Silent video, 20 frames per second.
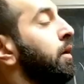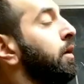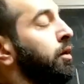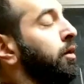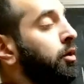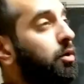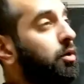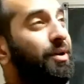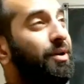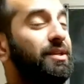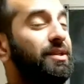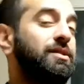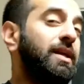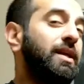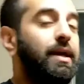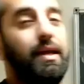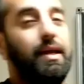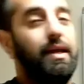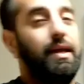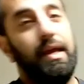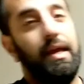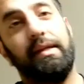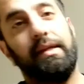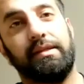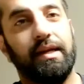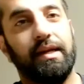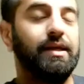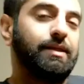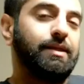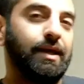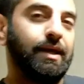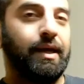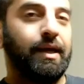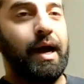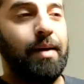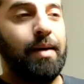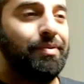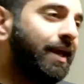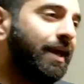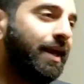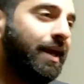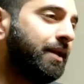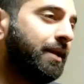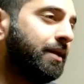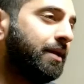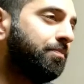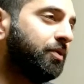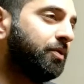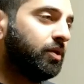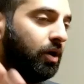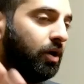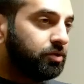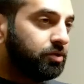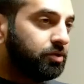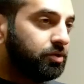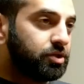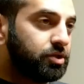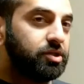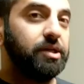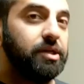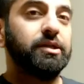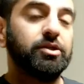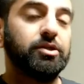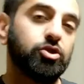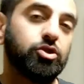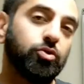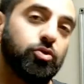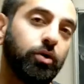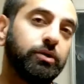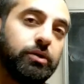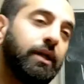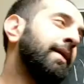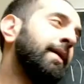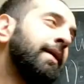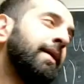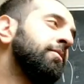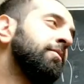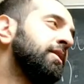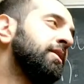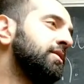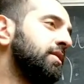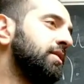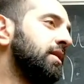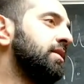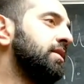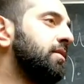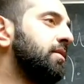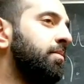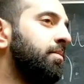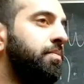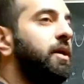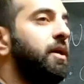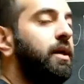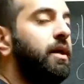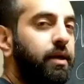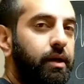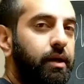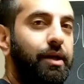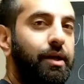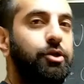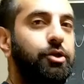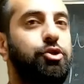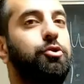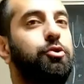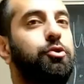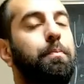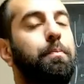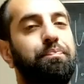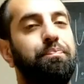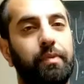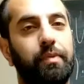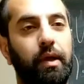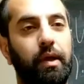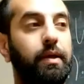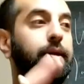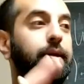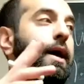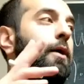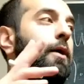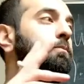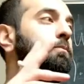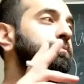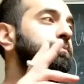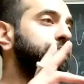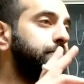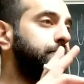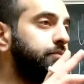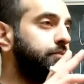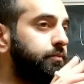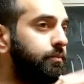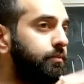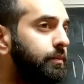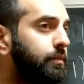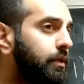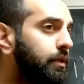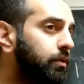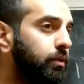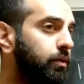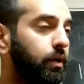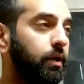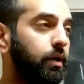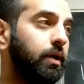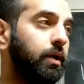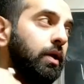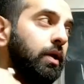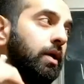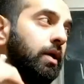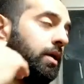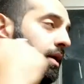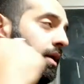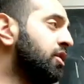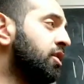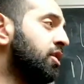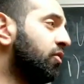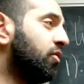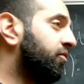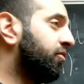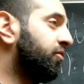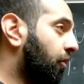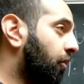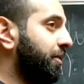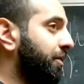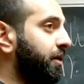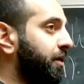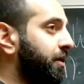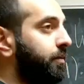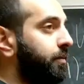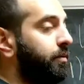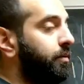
you might say it's not that complicated, but understanding soil dynamics is a big issue. Now, indoor farming